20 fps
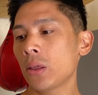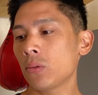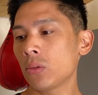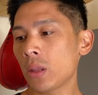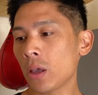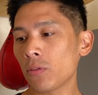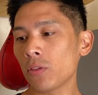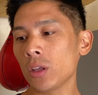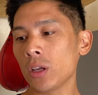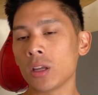
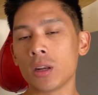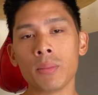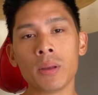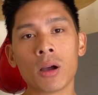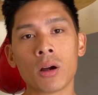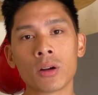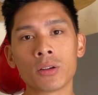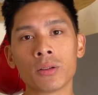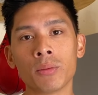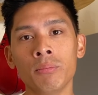definitely gonna be
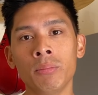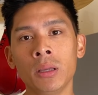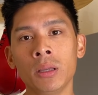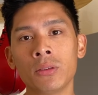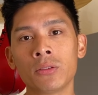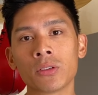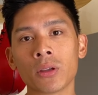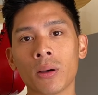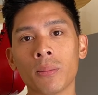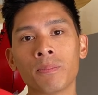hard to beat.
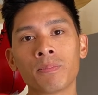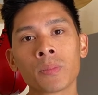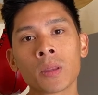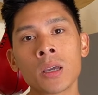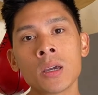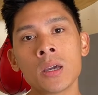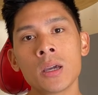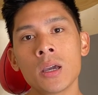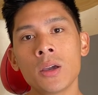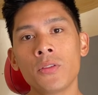So
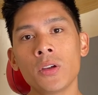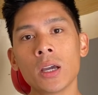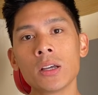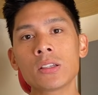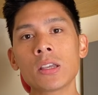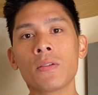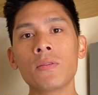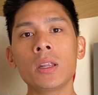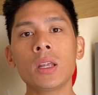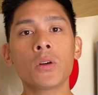if you guys
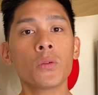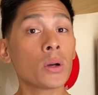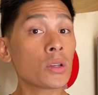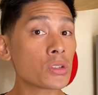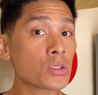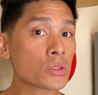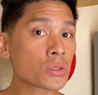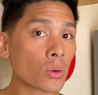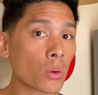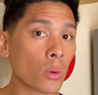have any
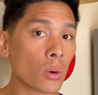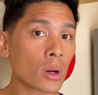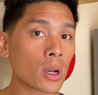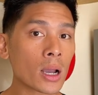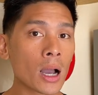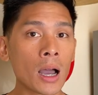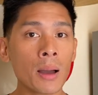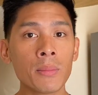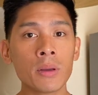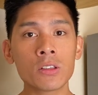questions or
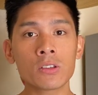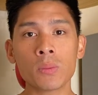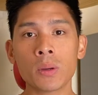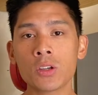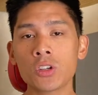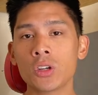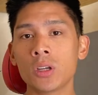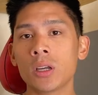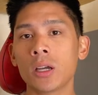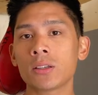comments, make
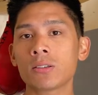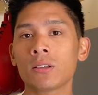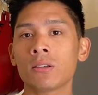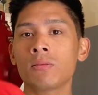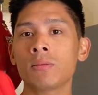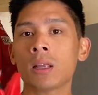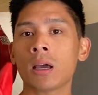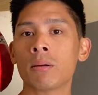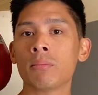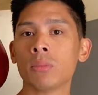sure you guys leave them
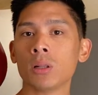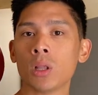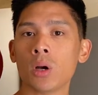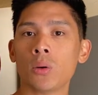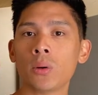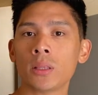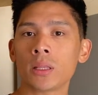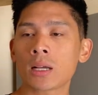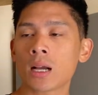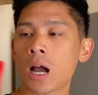down below
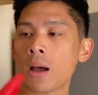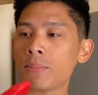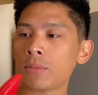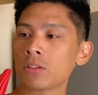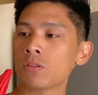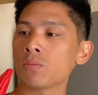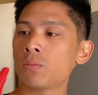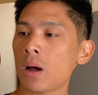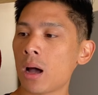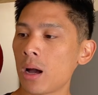in the comments
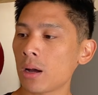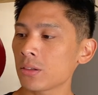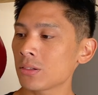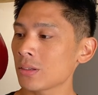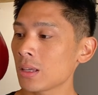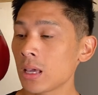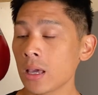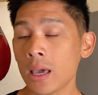box.